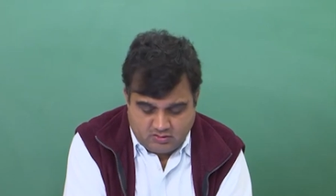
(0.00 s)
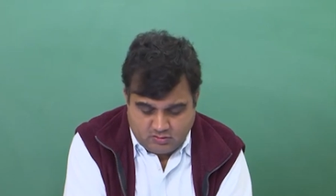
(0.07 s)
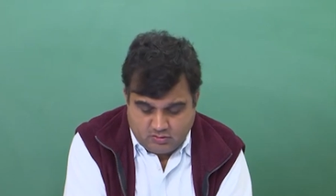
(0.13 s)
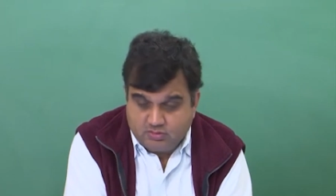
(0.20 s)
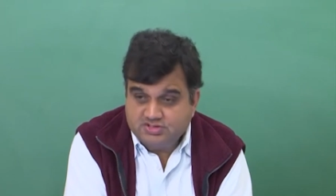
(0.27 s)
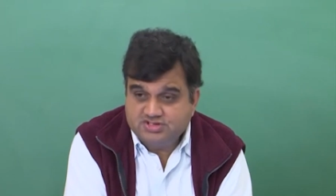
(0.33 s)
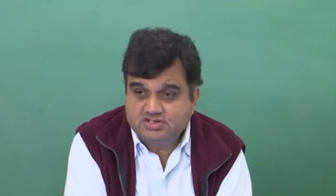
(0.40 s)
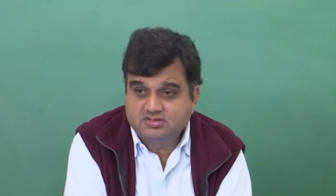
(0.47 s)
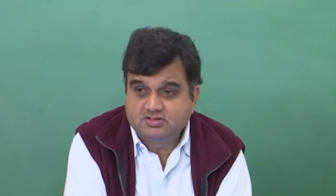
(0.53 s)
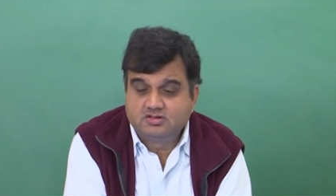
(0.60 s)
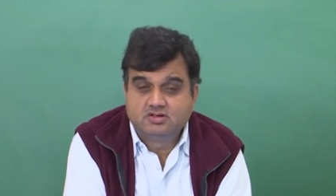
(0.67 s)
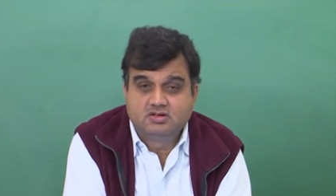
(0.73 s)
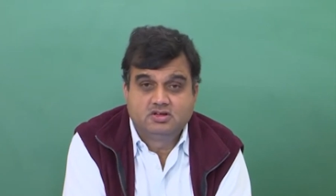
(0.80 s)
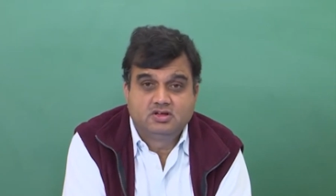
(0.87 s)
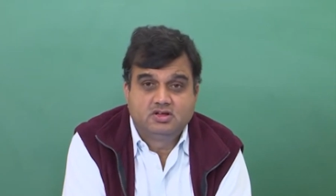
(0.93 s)
course,
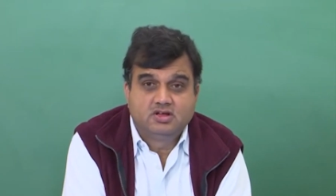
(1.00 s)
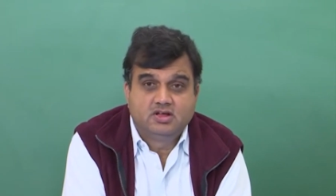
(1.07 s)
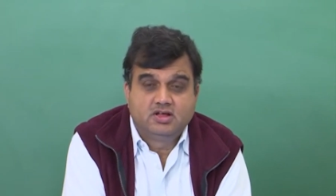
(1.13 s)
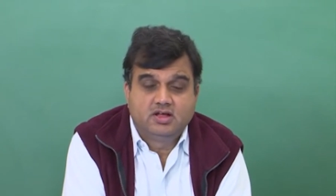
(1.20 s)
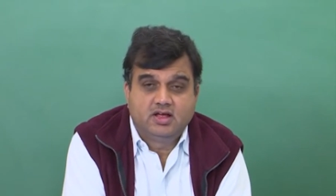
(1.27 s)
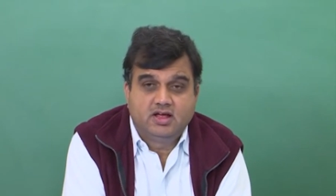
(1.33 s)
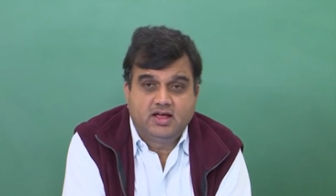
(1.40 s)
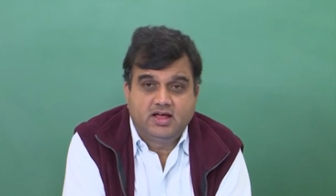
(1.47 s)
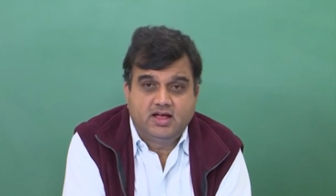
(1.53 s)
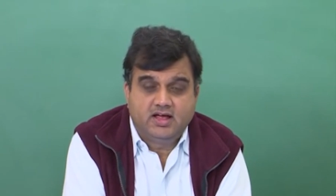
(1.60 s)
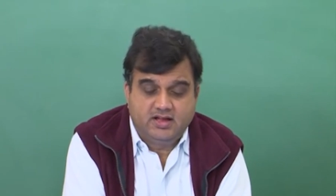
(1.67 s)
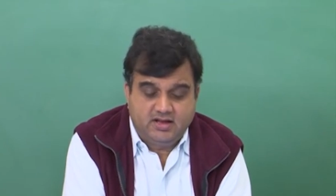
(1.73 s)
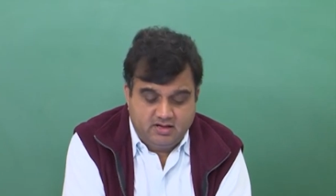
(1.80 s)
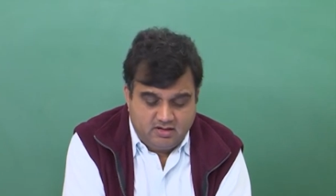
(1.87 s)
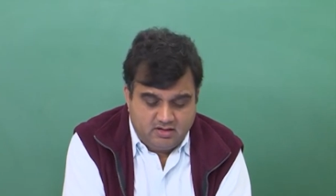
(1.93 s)

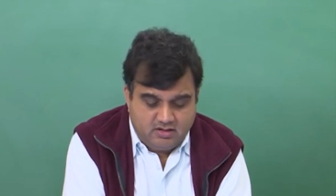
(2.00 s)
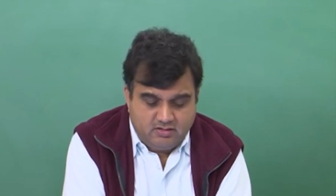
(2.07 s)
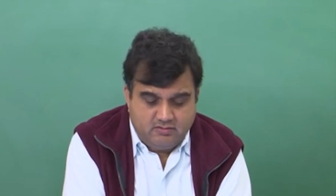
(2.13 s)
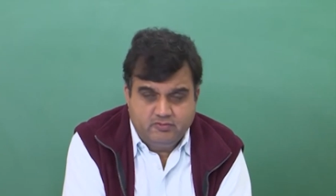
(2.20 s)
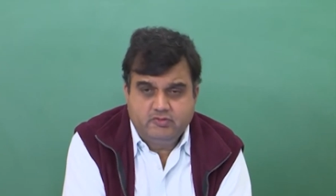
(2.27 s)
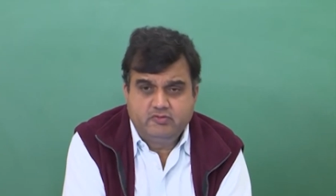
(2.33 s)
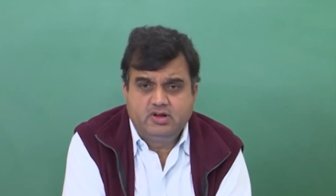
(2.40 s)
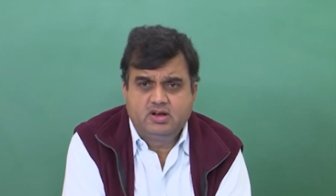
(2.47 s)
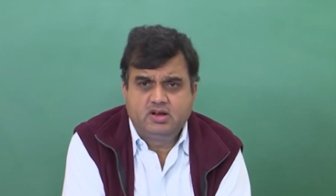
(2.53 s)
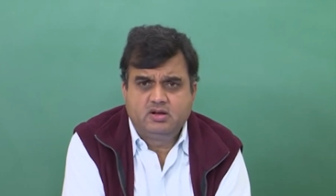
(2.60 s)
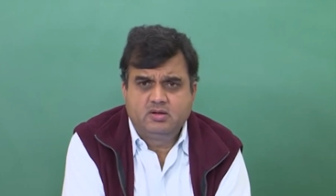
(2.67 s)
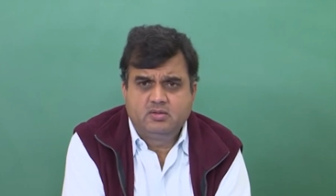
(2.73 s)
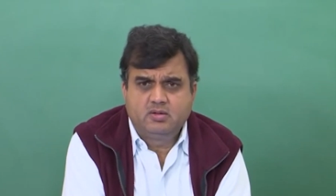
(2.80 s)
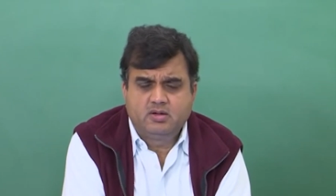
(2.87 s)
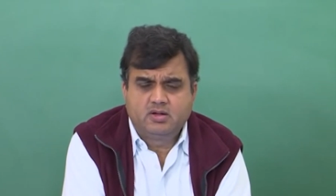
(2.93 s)
and we
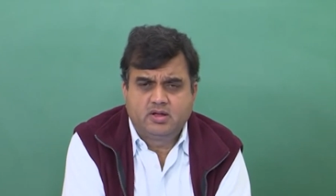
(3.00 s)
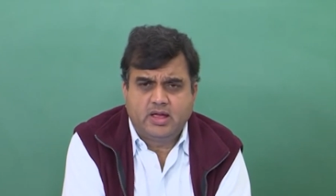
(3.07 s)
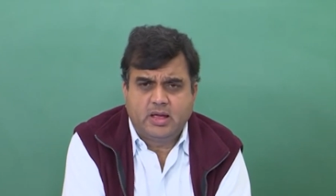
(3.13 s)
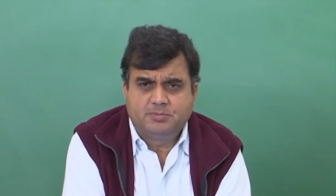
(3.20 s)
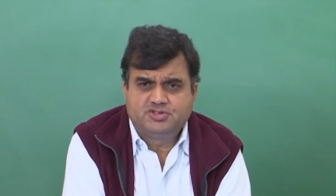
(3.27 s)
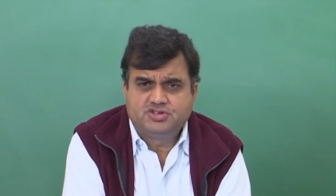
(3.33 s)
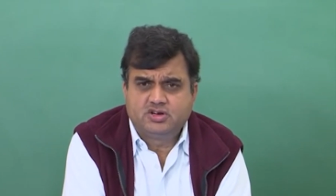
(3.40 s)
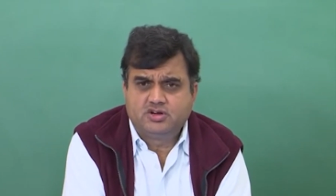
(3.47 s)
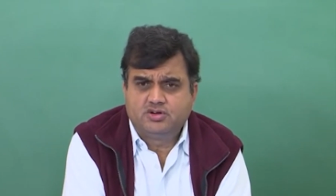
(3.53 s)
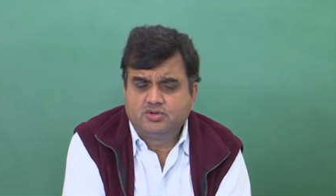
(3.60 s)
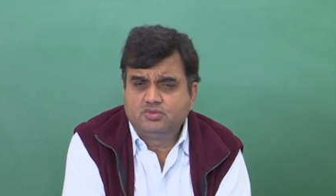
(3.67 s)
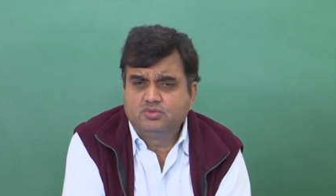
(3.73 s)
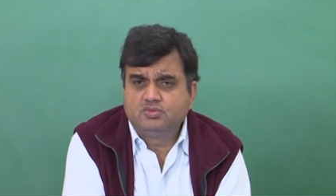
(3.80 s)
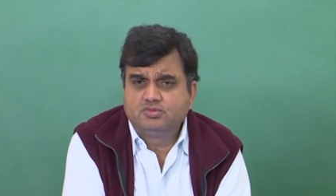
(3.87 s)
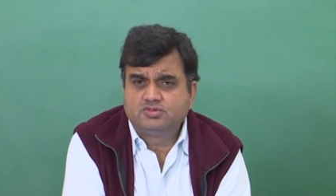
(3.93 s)
will capture
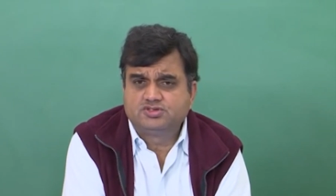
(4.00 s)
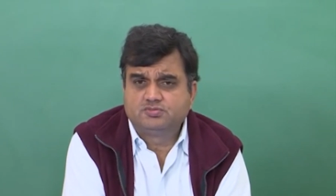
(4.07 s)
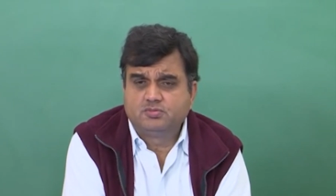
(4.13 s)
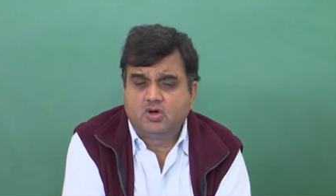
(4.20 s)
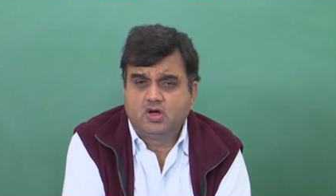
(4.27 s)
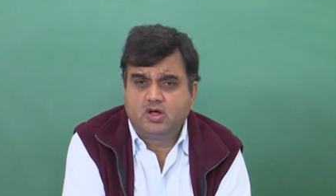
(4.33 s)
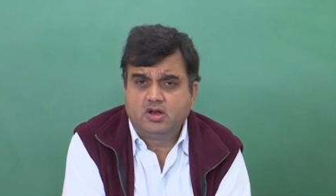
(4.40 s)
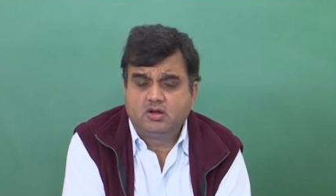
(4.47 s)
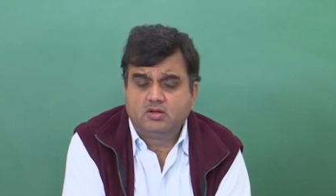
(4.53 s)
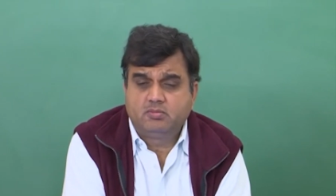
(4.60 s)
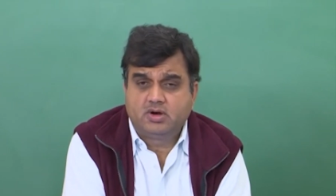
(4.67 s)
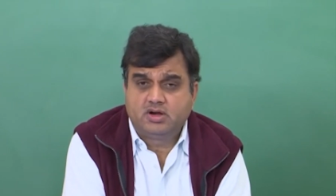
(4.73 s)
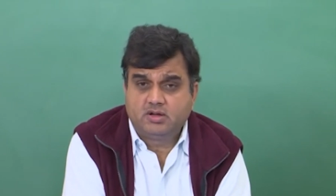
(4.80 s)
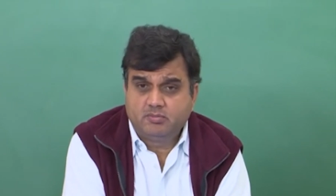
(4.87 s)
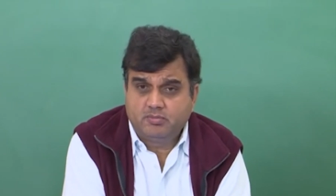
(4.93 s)
two small
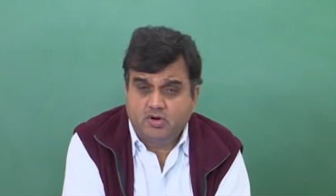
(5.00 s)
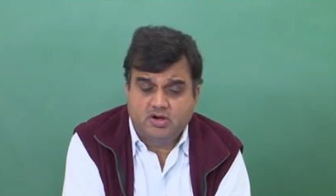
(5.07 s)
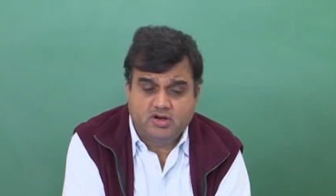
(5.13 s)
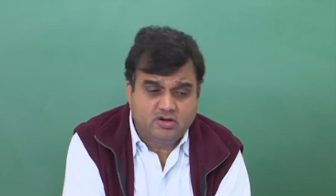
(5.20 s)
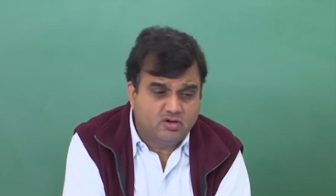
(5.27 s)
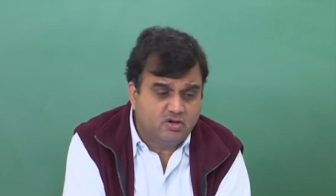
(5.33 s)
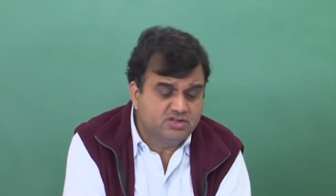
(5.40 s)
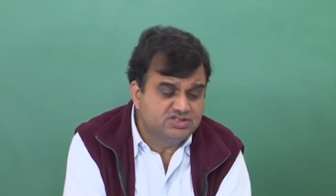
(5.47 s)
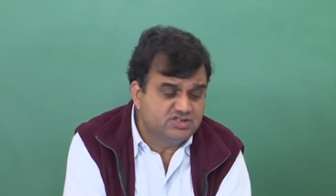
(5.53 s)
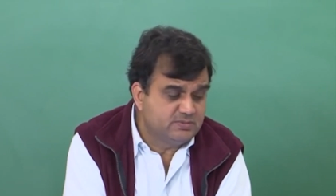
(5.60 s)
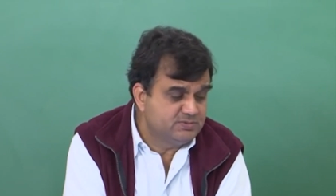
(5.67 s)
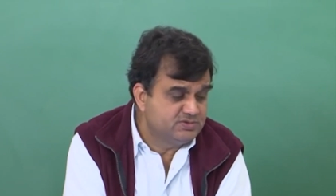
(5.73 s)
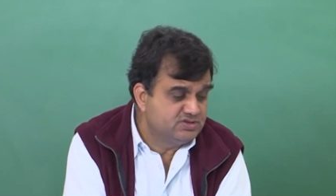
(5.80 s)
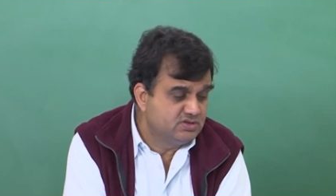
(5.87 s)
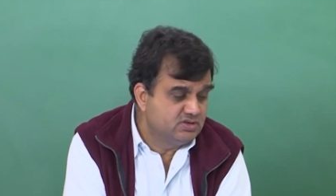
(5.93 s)
but important
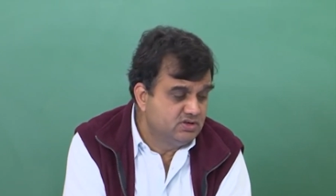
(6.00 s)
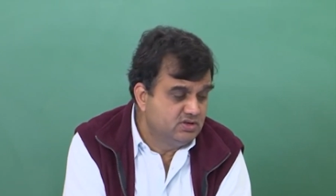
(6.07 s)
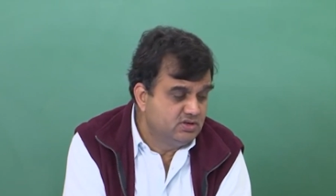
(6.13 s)
concepts.